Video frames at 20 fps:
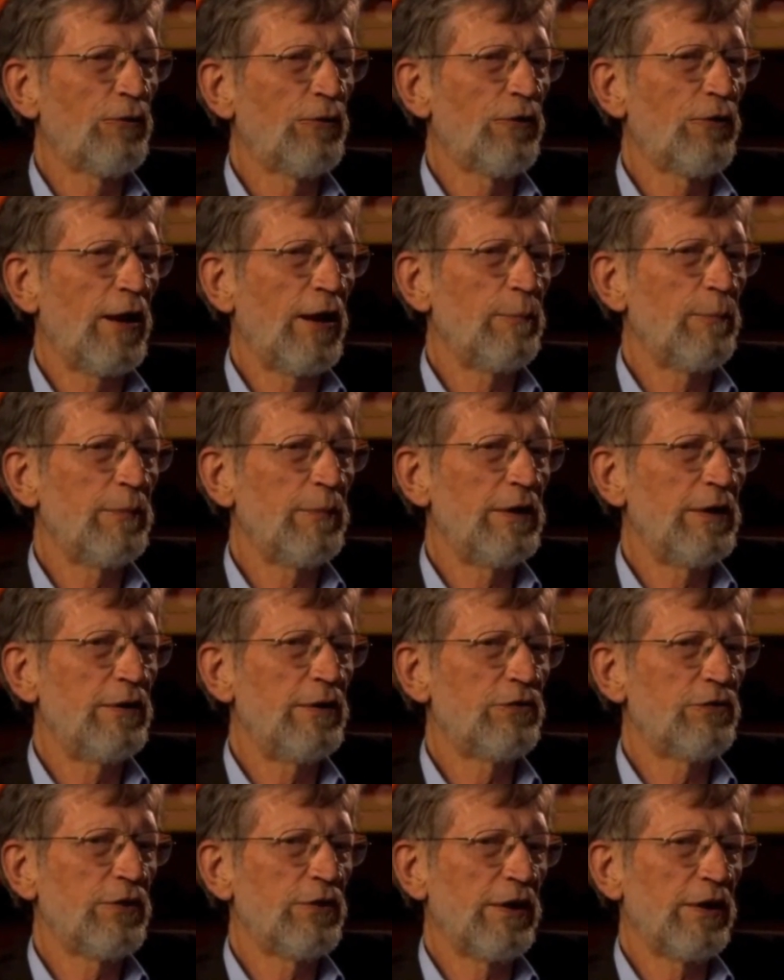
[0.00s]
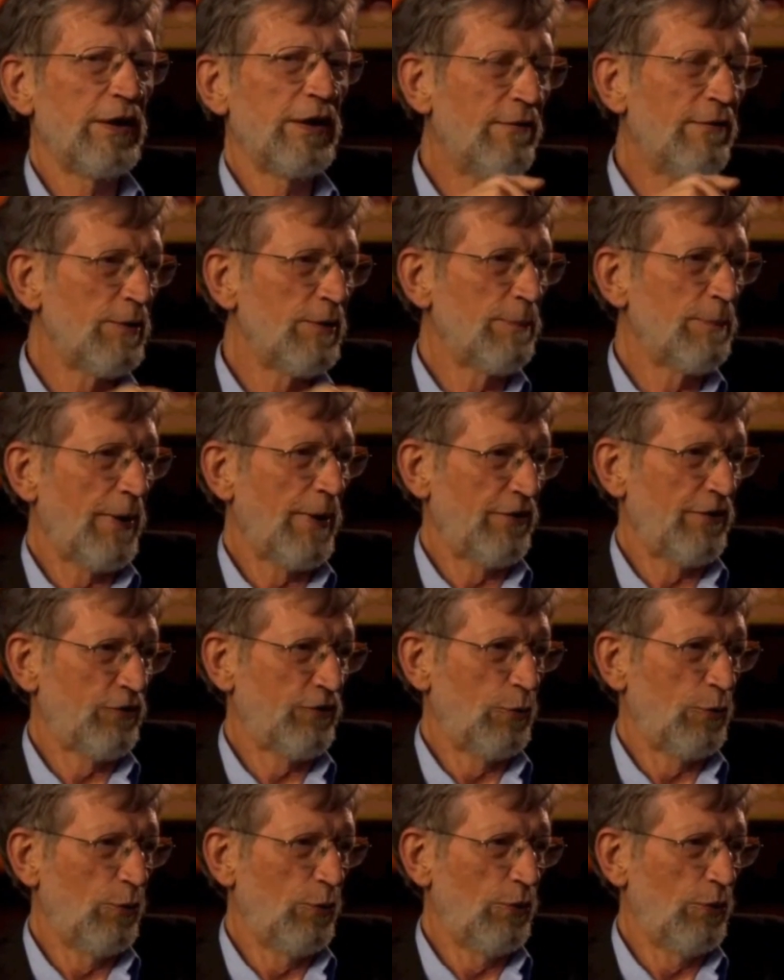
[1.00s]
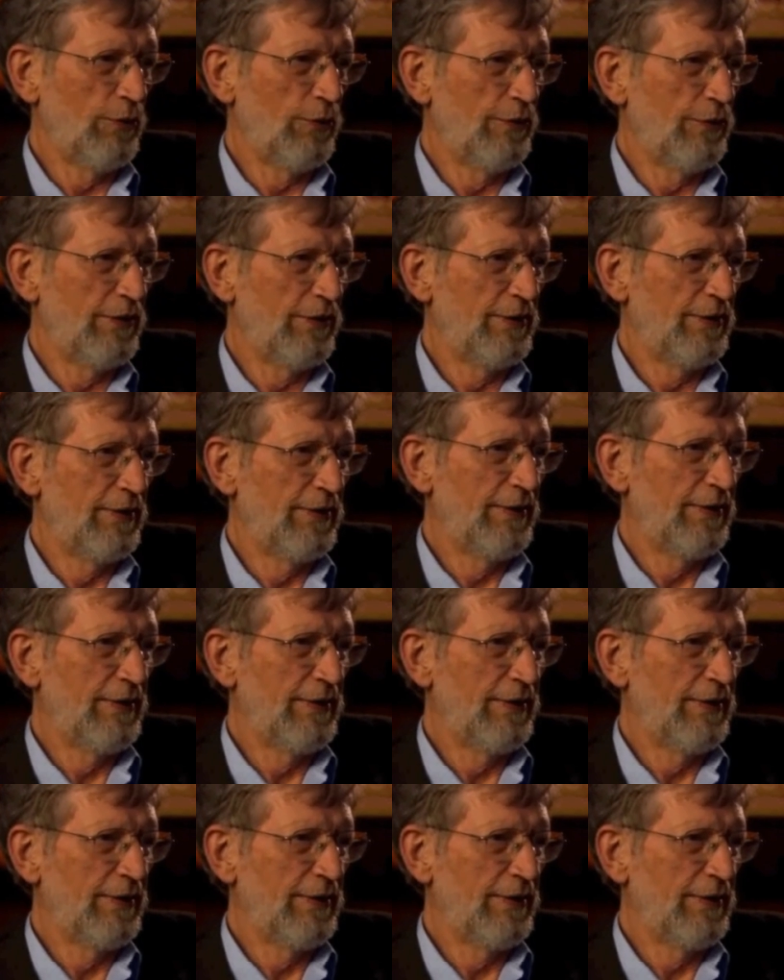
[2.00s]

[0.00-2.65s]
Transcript: Therefore, that means that in every possible world,